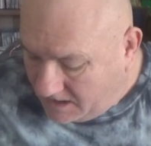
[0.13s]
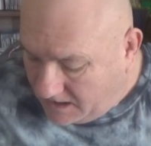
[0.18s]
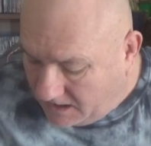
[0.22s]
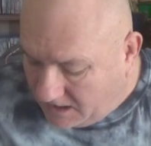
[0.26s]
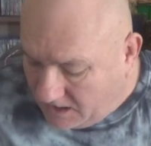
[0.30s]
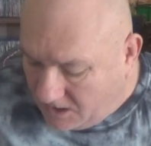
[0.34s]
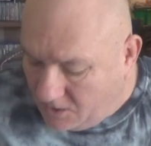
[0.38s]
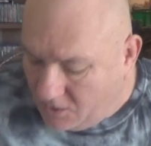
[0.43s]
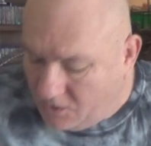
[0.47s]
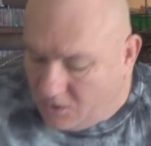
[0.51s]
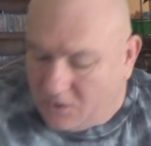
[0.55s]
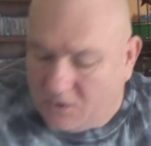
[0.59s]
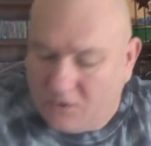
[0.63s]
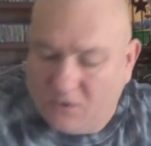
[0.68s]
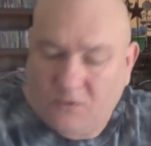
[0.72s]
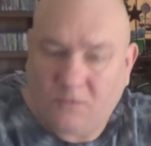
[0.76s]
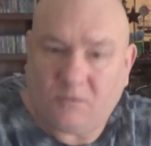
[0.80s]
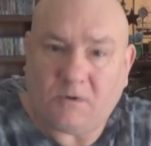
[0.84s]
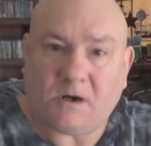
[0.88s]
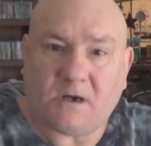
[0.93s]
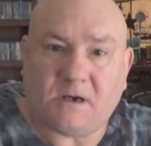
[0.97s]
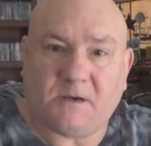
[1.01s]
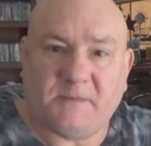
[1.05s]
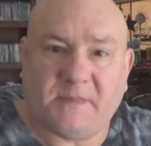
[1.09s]
Hello,
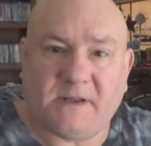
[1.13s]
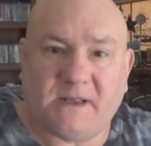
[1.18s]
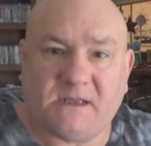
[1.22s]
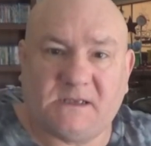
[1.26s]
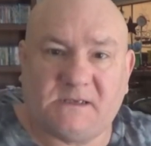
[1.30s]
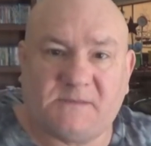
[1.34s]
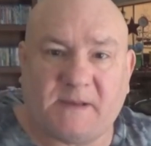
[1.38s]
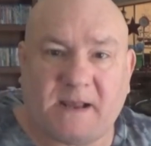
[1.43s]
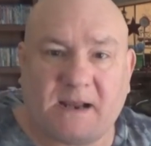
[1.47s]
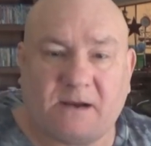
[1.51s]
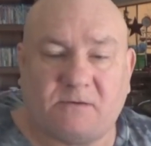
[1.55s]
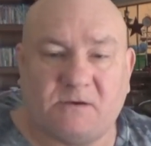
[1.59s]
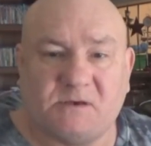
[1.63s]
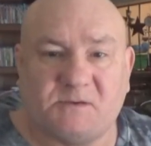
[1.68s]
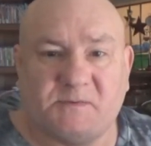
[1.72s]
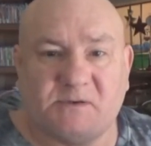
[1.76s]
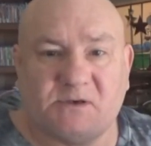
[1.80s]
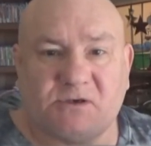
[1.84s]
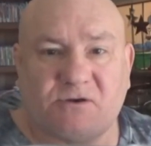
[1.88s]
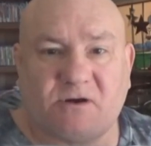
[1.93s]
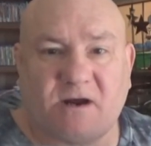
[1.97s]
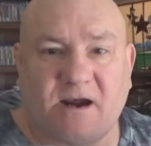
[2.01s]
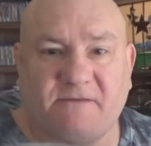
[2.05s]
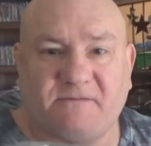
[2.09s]
welcome to Bentley's Backwoods
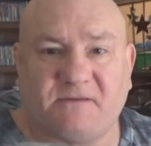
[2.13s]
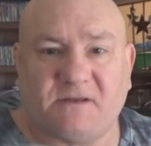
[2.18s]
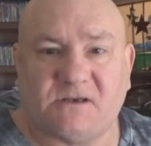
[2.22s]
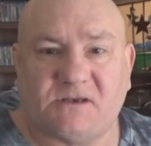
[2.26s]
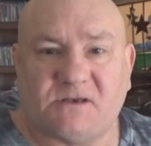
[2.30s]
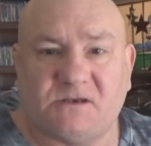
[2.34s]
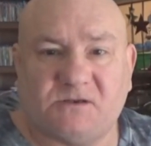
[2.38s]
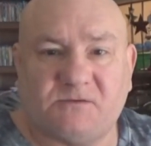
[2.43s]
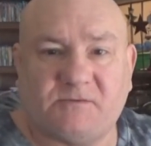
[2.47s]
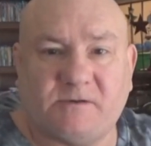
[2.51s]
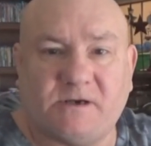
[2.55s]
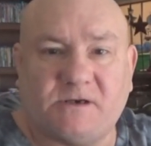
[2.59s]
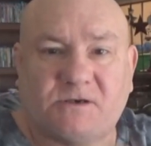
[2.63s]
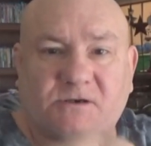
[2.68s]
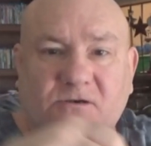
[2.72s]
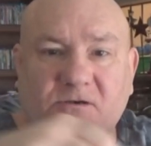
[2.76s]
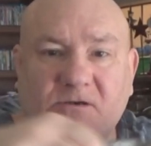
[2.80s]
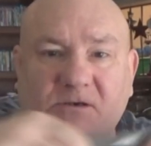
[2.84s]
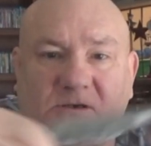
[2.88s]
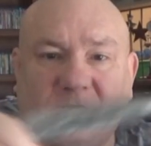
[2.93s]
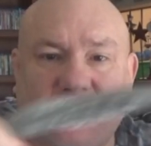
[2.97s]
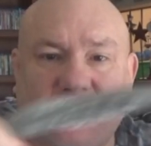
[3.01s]
Bushcraft. This is Richard.